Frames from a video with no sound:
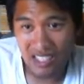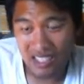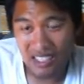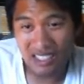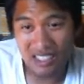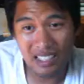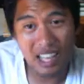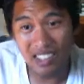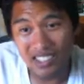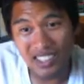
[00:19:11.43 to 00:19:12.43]
Uh, and
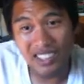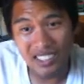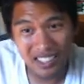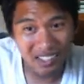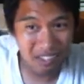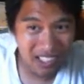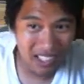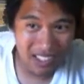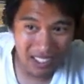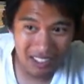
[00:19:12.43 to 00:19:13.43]
Elkins and
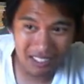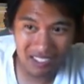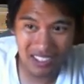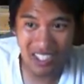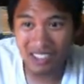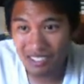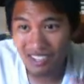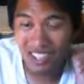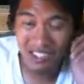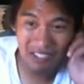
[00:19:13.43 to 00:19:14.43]
Aguida
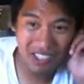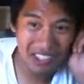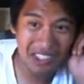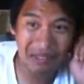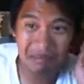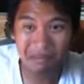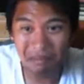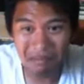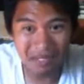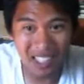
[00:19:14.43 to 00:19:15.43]
without Ludwig,
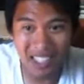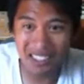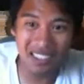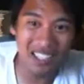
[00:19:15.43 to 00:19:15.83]
I